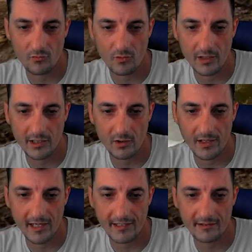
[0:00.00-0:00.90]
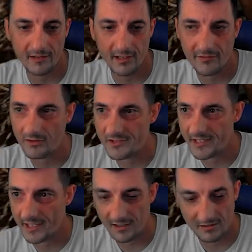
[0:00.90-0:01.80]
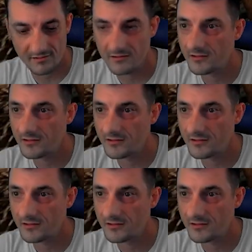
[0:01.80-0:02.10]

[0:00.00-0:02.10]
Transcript: we're going to go ahead and leave those there.